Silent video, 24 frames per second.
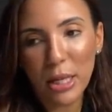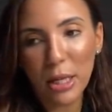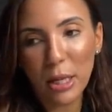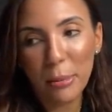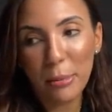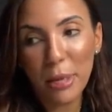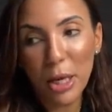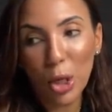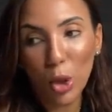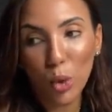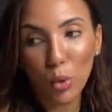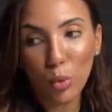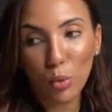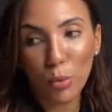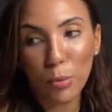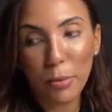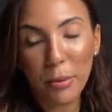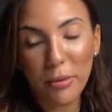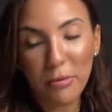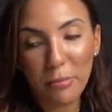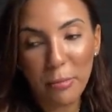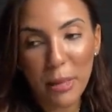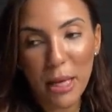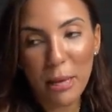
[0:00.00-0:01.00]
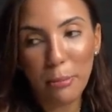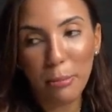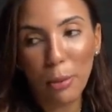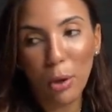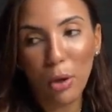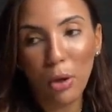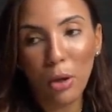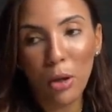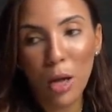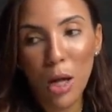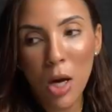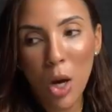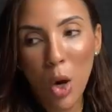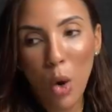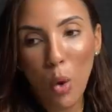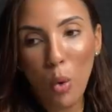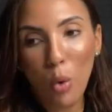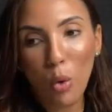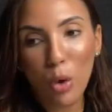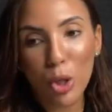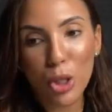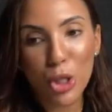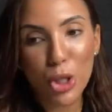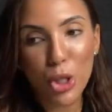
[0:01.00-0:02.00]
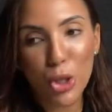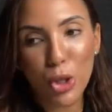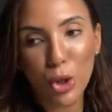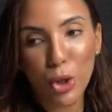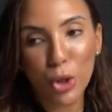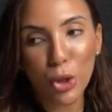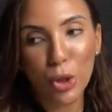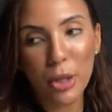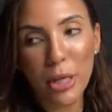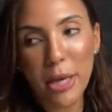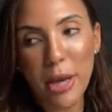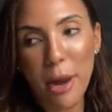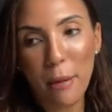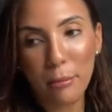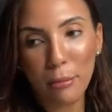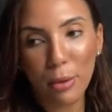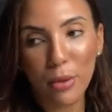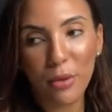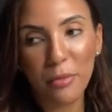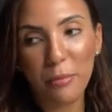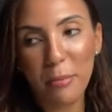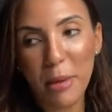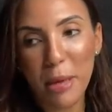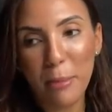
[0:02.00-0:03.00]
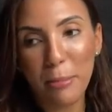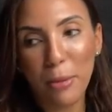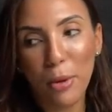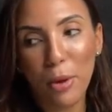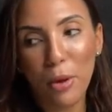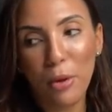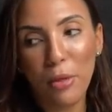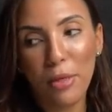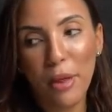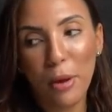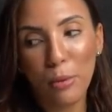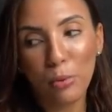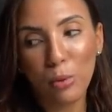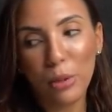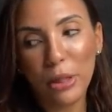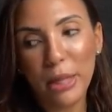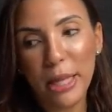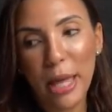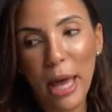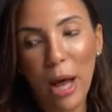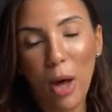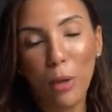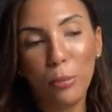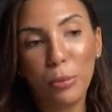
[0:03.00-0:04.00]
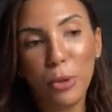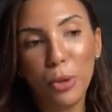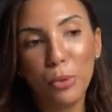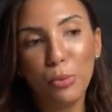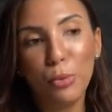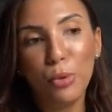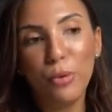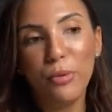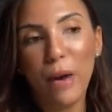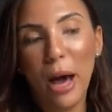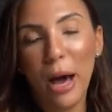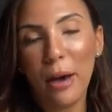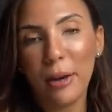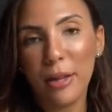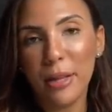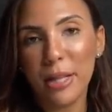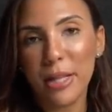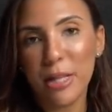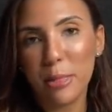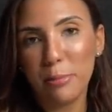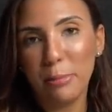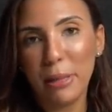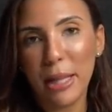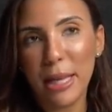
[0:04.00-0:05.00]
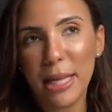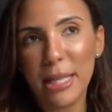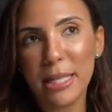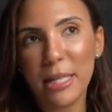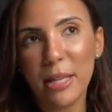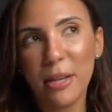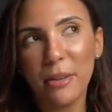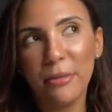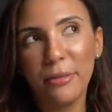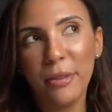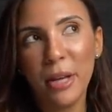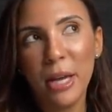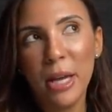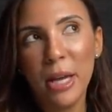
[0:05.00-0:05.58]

It could be a group of people or a certain number of people that really help you move out of this place of,